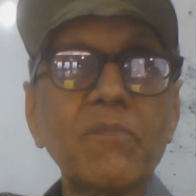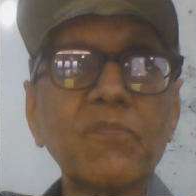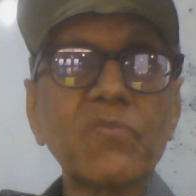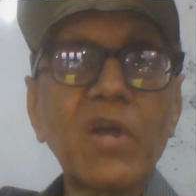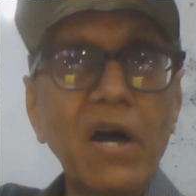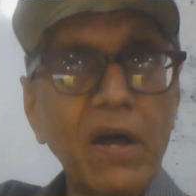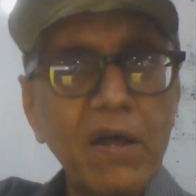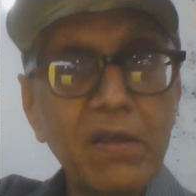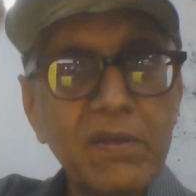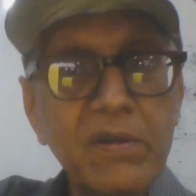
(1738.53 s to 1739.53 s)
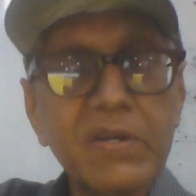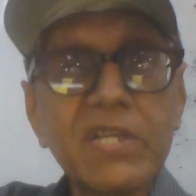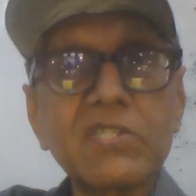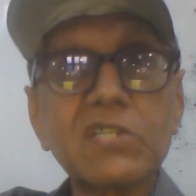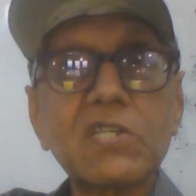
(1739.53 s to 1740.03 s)
the
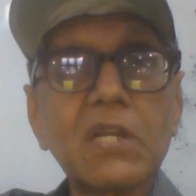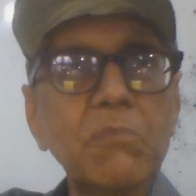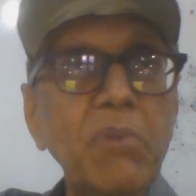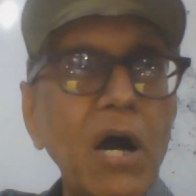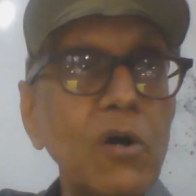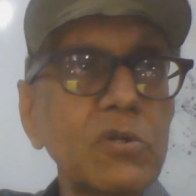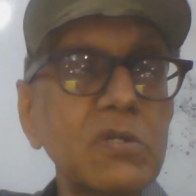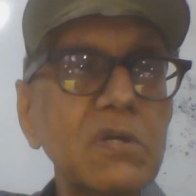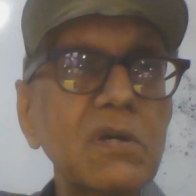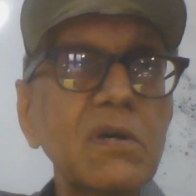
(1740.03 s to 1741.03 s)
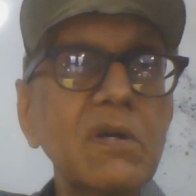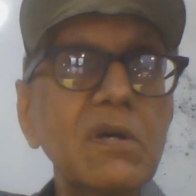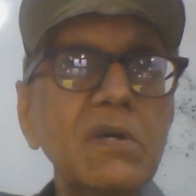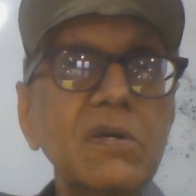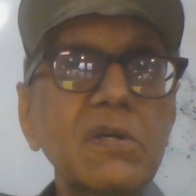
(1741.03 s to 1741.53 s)
decision
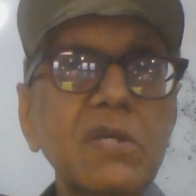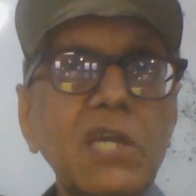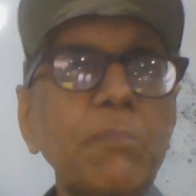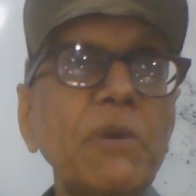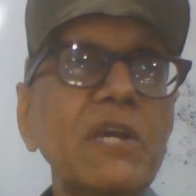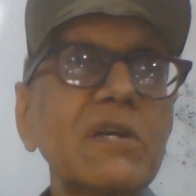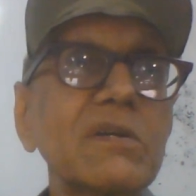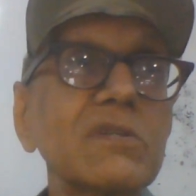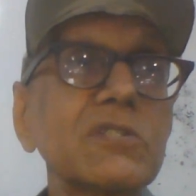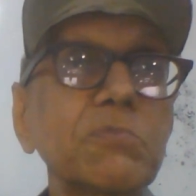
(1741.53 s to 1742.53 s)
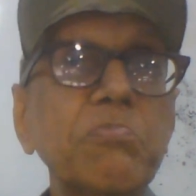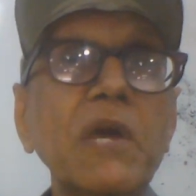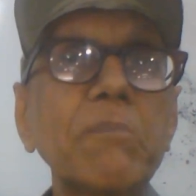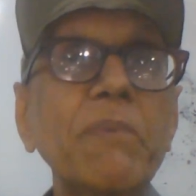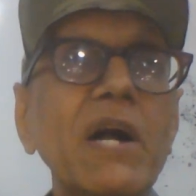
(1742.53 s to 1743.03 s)
about keeping
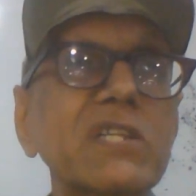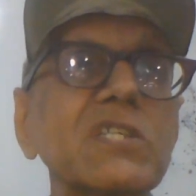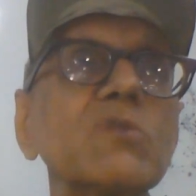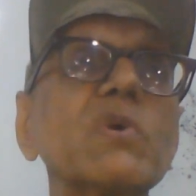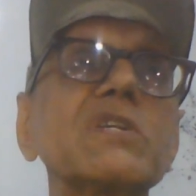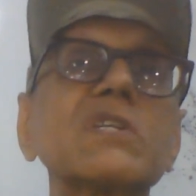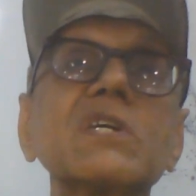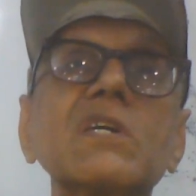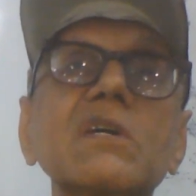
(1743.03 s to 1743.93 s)
spare parts inventory